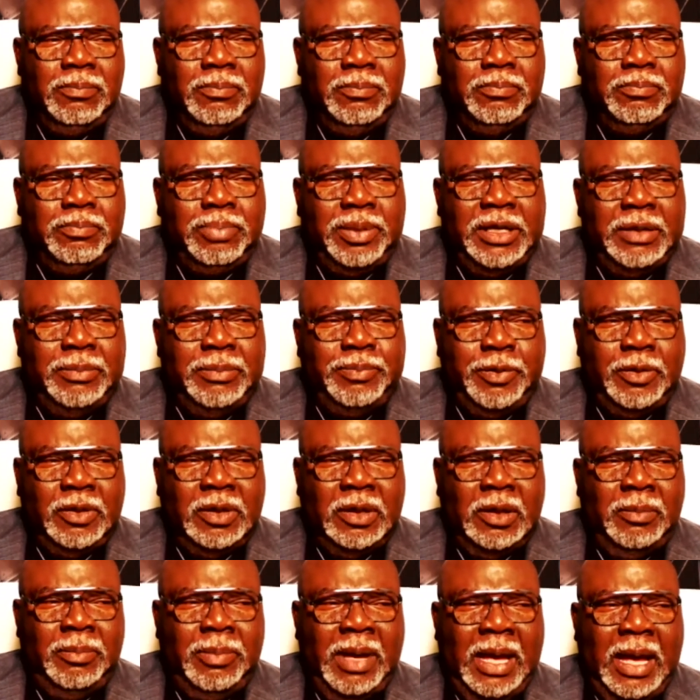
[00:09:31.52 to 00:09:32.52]
people
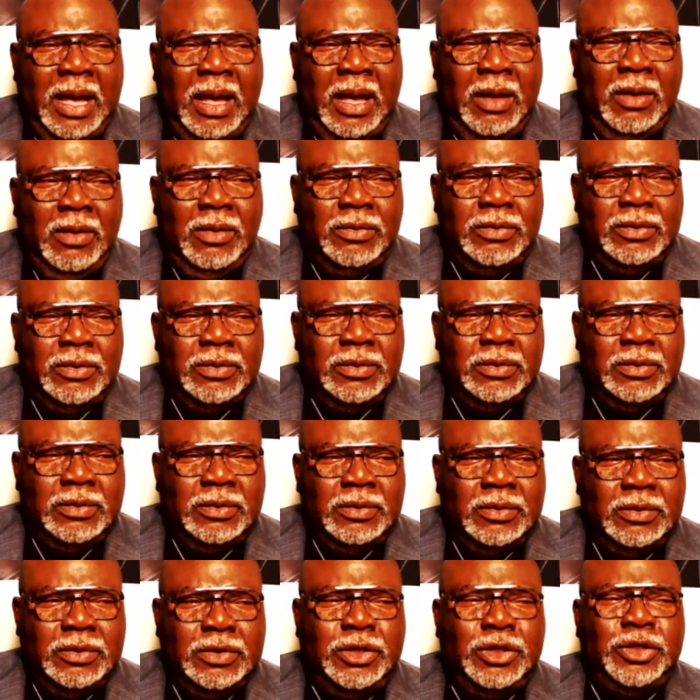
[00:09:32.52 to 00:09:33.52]
about
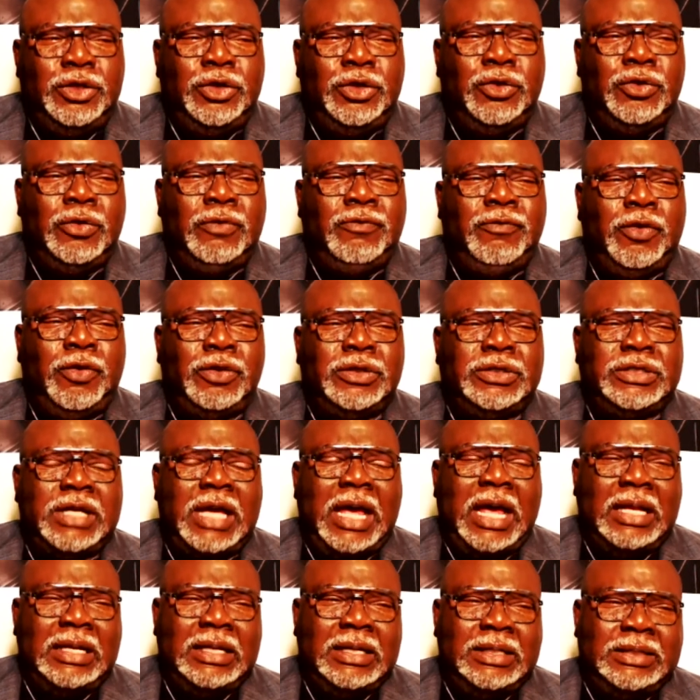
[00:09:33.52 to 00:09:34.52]
the
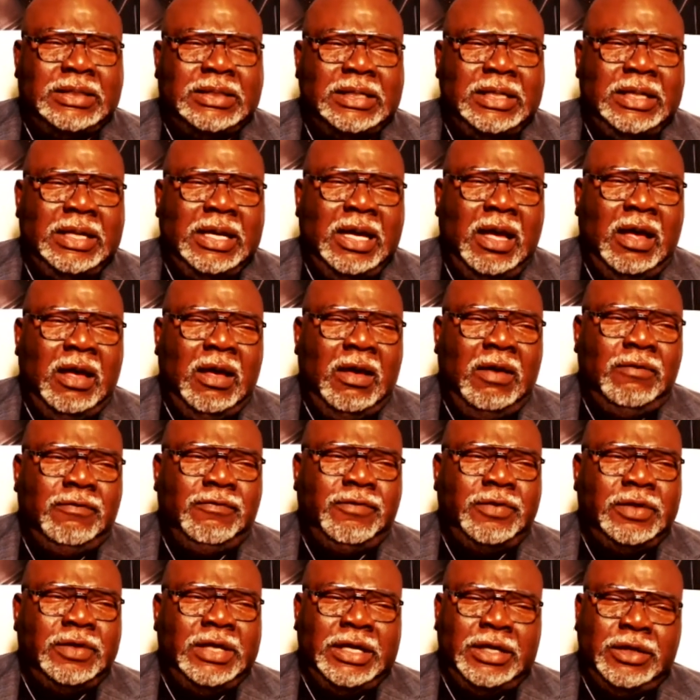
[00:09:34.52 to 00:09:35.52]
universality of
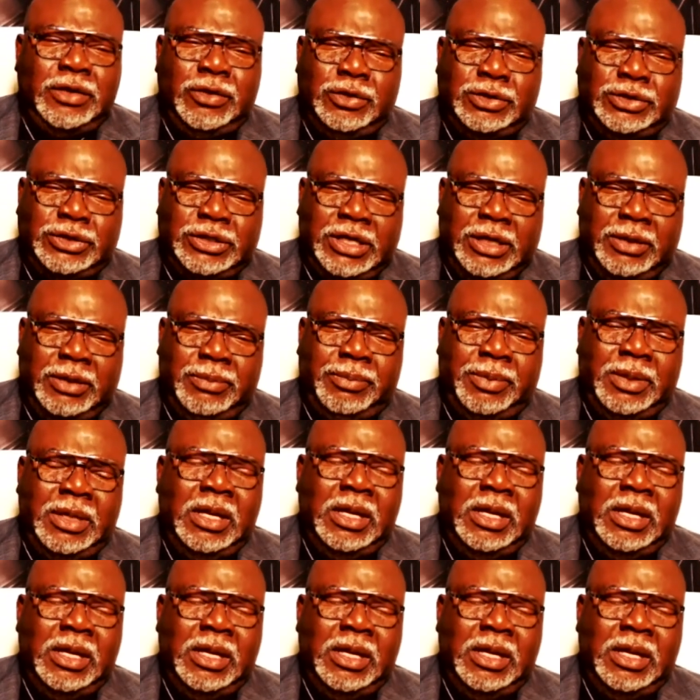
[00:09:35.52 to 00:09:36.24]
leadership,